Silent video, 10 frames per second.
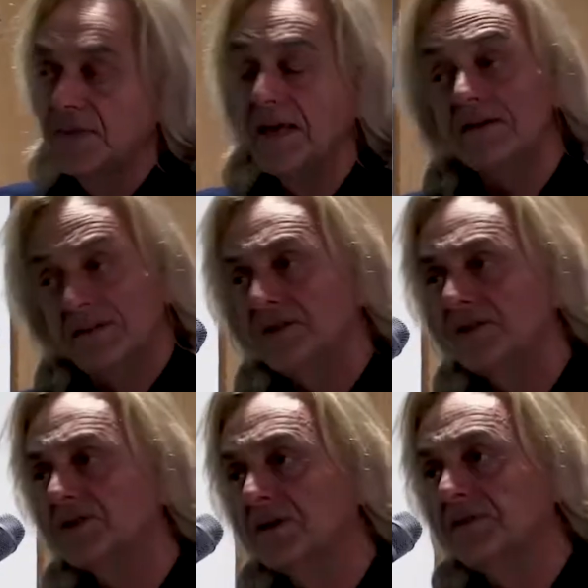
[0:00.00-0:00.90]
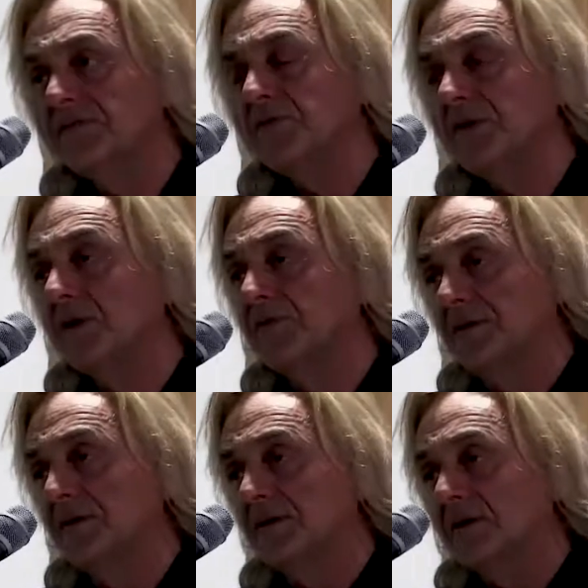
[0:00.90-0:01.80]
They used to go there very
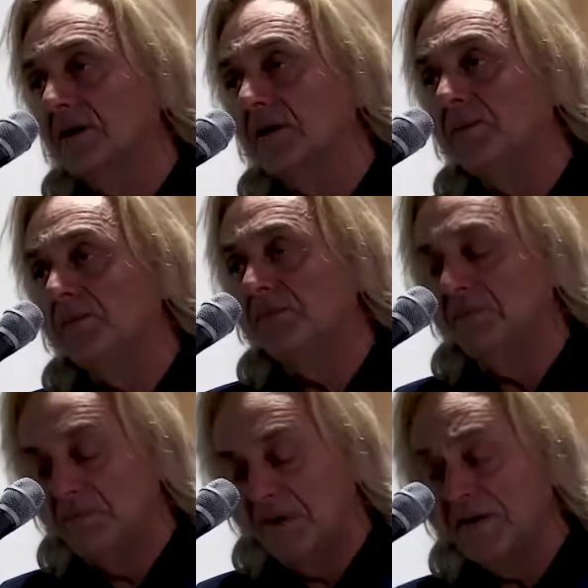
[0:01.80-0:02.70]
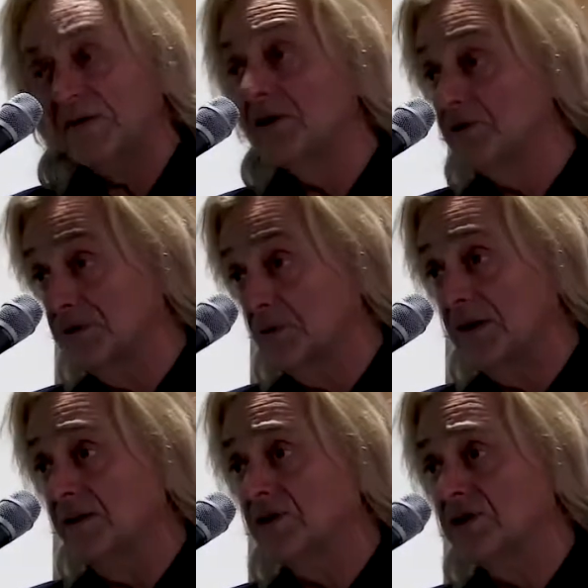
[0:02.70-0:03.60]
often. Mafanwe was
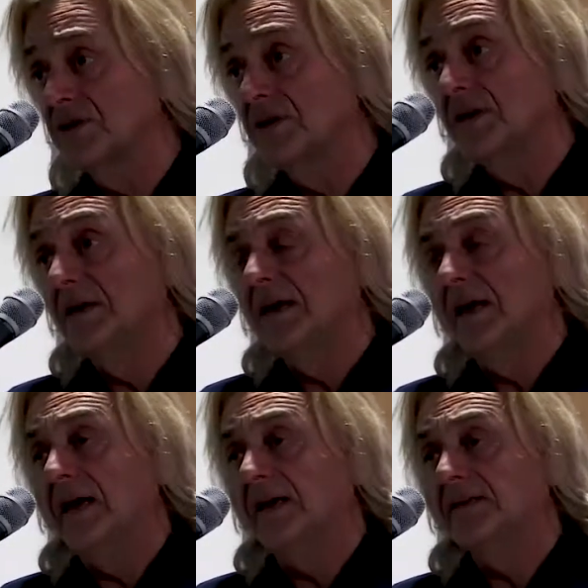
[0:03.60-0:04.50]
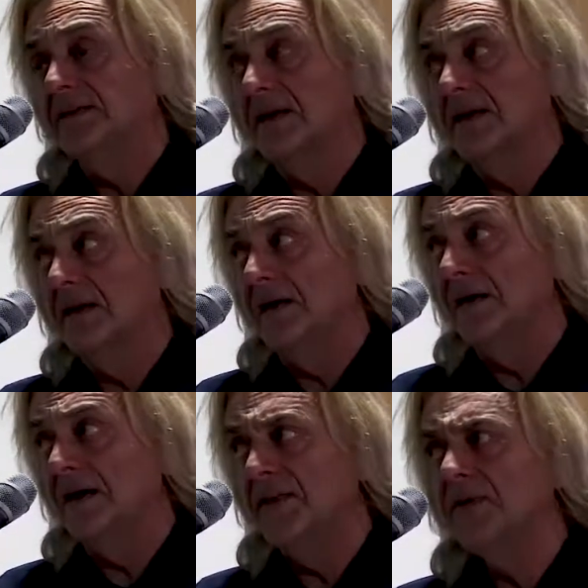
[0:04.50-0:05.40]
Welsh. And
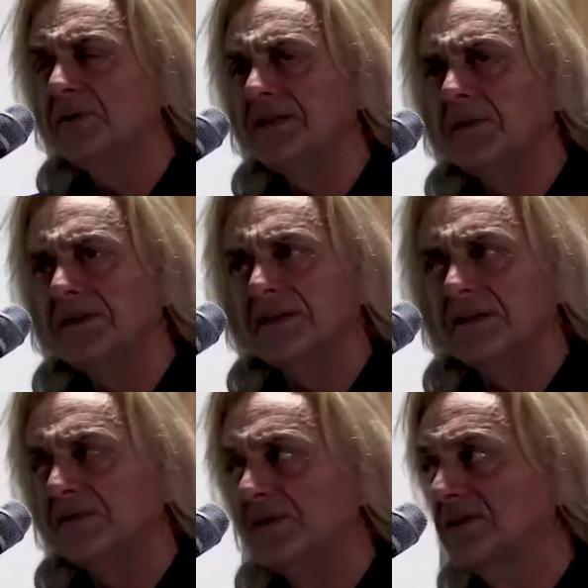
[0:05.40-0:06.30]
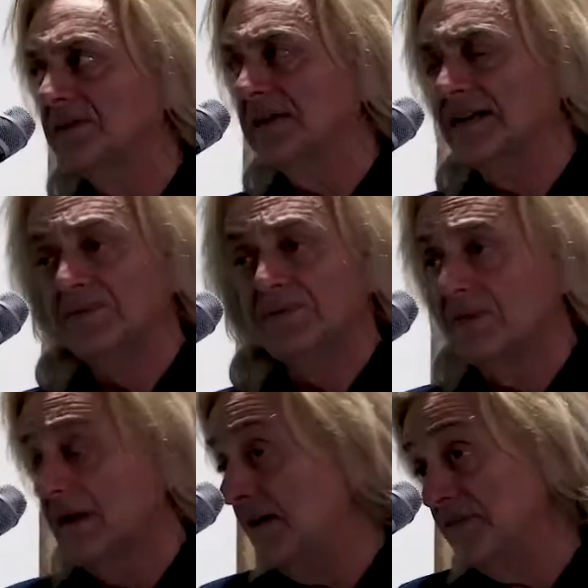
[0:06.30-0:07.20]
I think when they went there at first, I
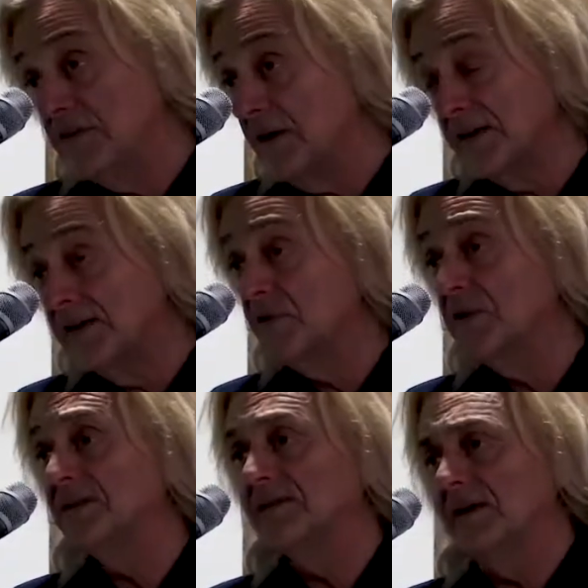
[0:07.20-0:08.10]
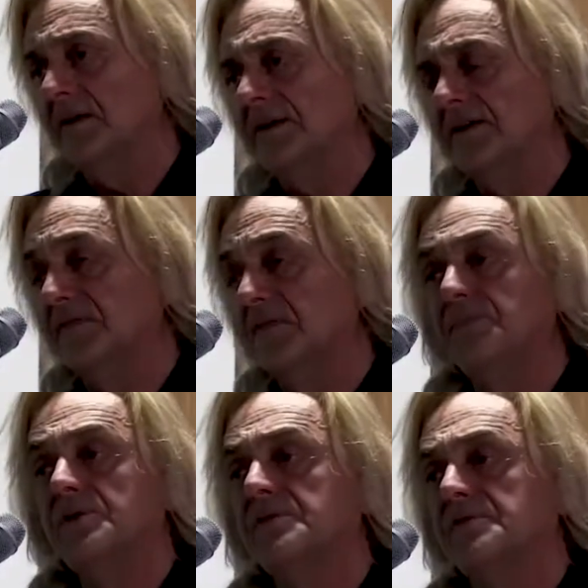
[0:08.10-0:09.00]
never went there. It had a very
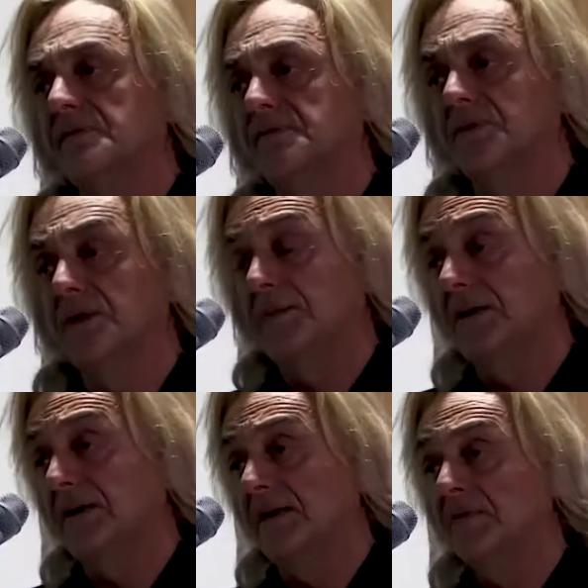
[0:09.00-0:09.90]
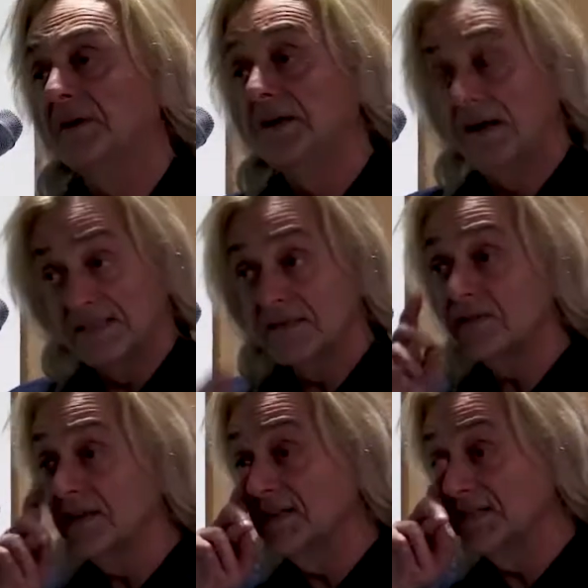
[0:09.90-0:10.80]
beautiful view, I believe. I still
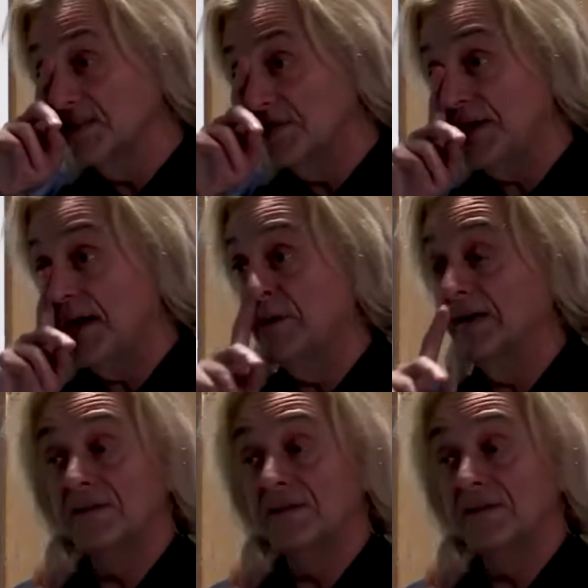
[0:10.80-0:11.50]
think it's in the family.